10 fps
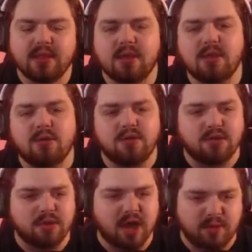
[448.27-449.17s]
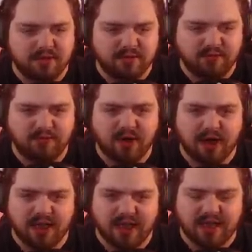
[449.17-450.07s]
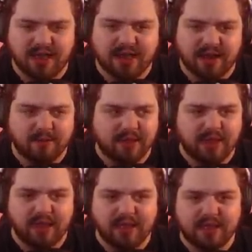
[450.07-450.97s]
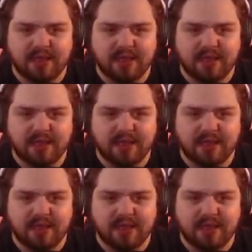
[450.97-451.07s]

Oh, you gotta be fucking kidding me.